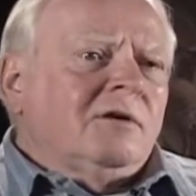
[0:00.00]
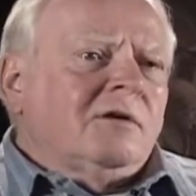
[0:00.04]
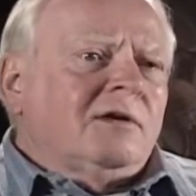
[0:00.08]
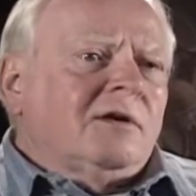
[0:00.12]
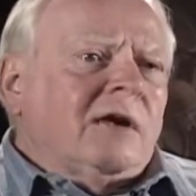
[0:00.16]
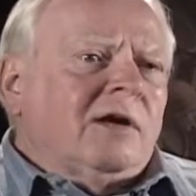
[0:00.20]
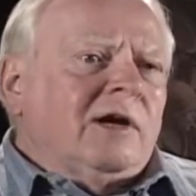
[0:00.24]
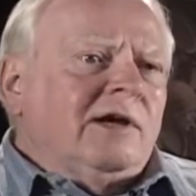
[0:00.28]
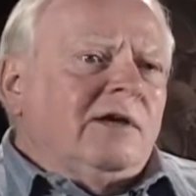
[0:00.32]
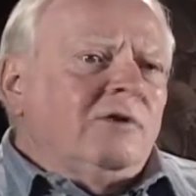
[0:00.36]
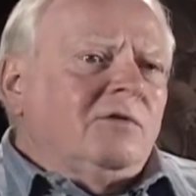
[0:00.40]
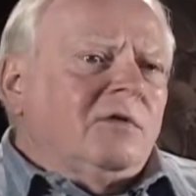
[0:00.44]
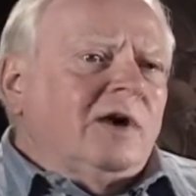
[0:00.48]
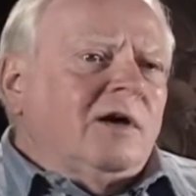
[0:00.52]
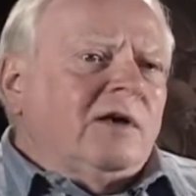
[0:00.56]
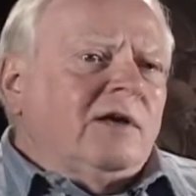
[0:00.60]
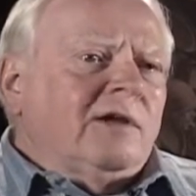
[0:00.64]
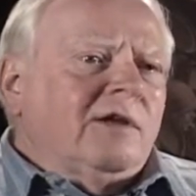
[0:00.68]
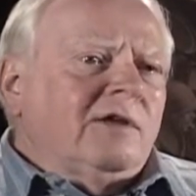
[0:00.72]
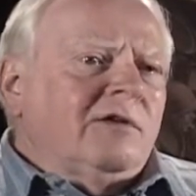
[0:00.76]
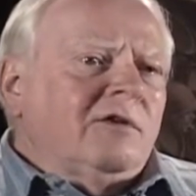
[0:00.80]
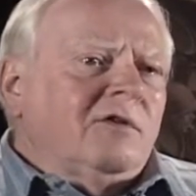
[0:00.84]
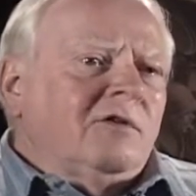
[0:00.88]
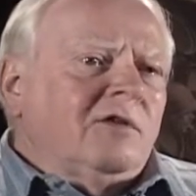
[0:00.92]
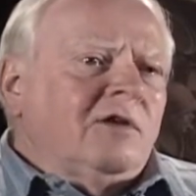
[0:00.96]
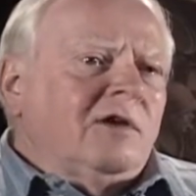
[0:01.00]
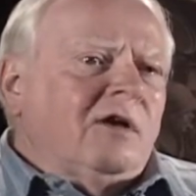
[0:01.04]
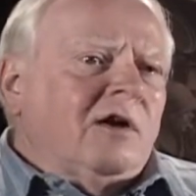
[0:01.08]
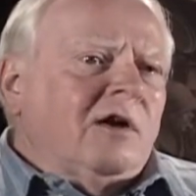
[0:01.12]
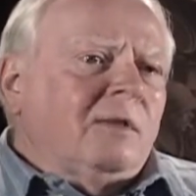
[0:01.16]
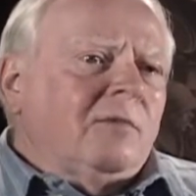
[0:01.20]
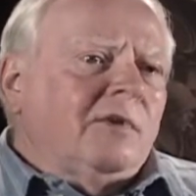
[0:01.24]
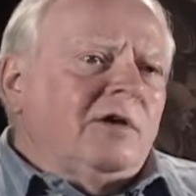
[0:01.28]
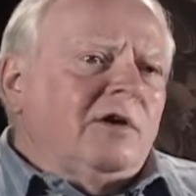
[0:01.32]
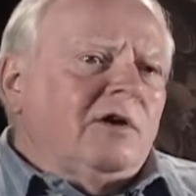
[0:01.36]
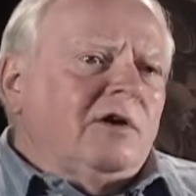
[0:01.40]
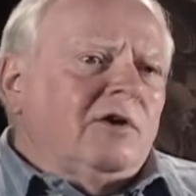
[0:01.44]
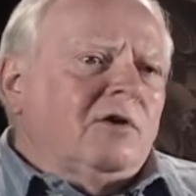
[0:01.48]
guy who got into the
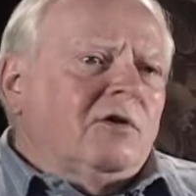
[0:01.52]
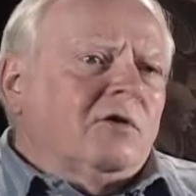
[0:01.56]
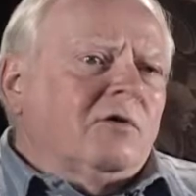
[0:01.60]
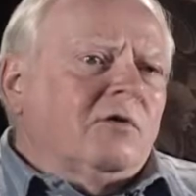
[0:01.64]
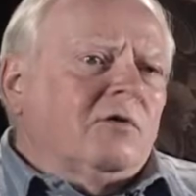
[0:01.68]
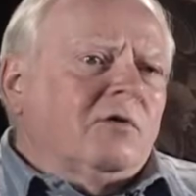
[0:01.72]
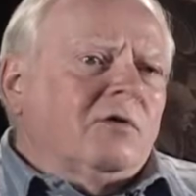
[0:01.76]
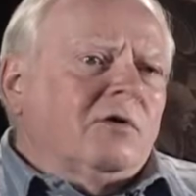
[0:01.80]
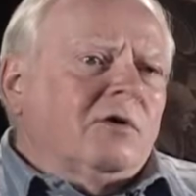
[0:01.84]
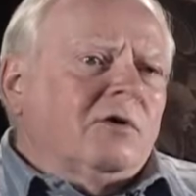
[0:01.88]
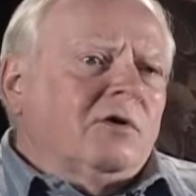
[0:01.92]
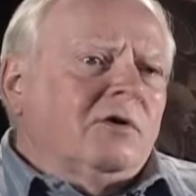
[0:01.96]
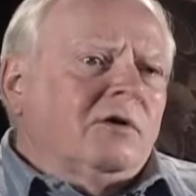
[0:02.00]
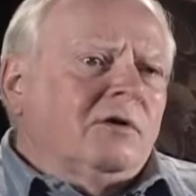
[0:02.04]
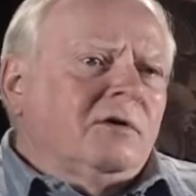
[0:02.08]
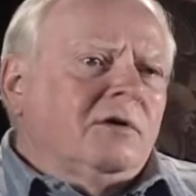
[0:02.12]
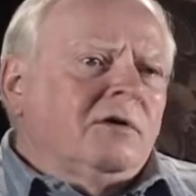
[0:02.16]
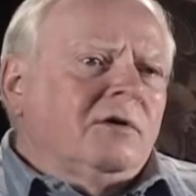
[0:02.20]
Army Air Corps.